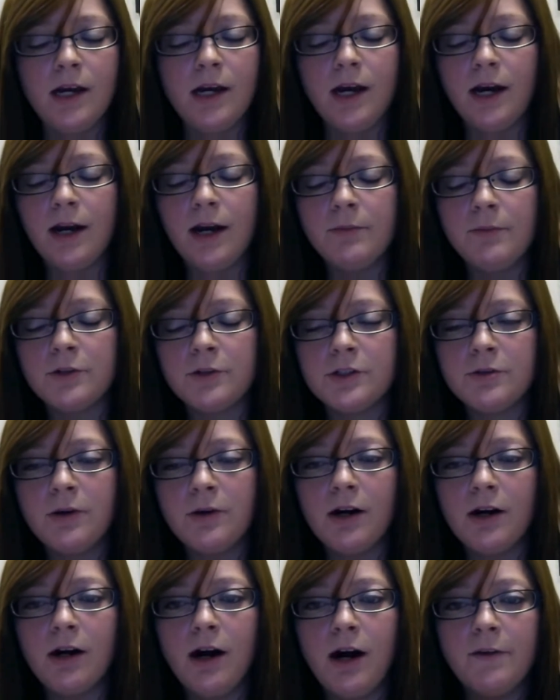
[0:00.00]
or to
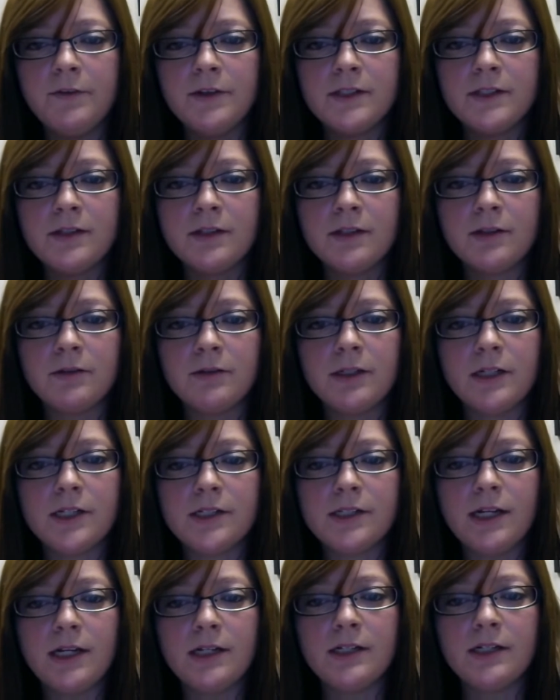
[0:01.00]
our office, to the Career
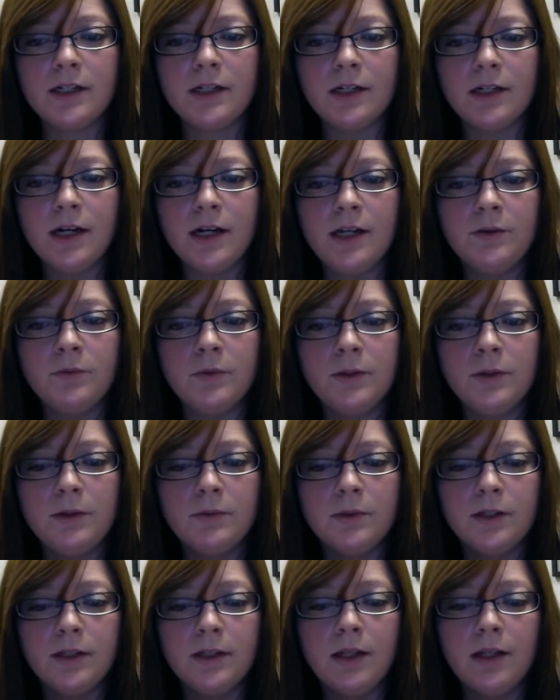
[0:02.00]
Center, and we
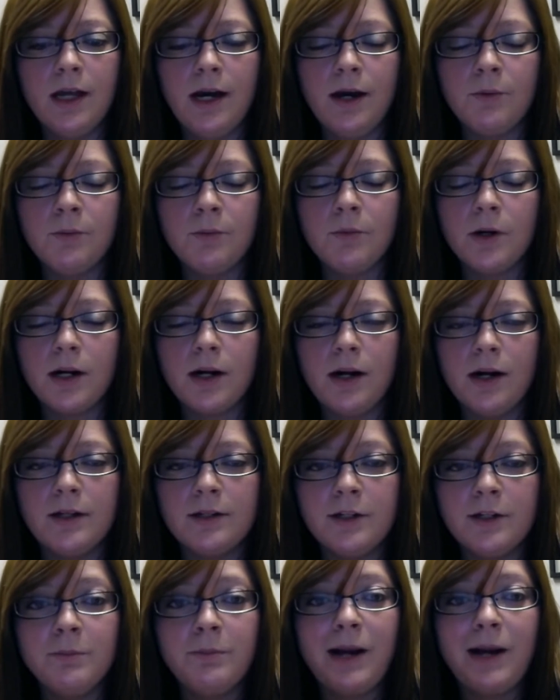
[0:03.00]
will work
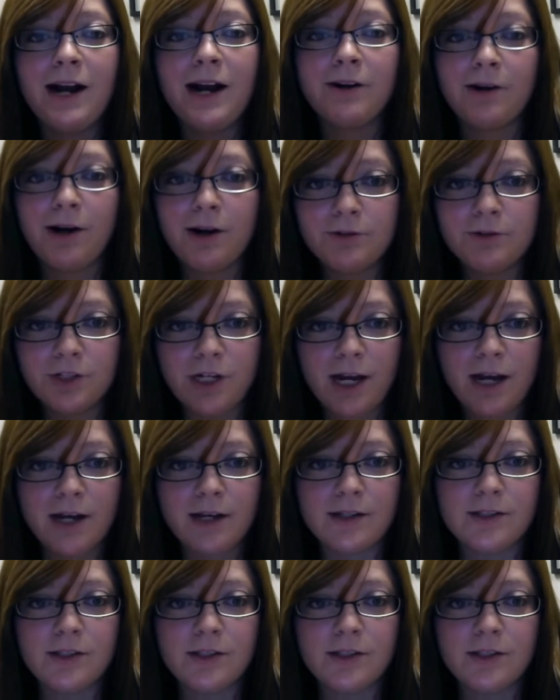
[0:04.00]
on your background check.